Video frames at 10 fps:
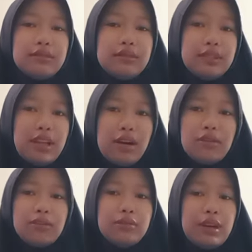know
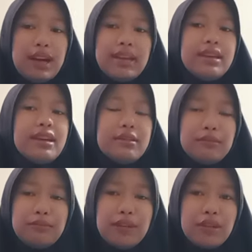why
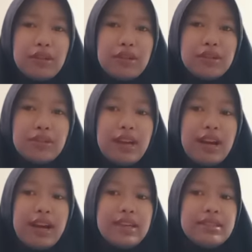Roro Jongrang
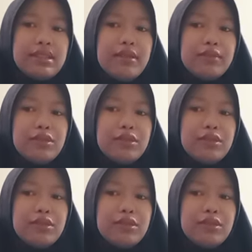asked them to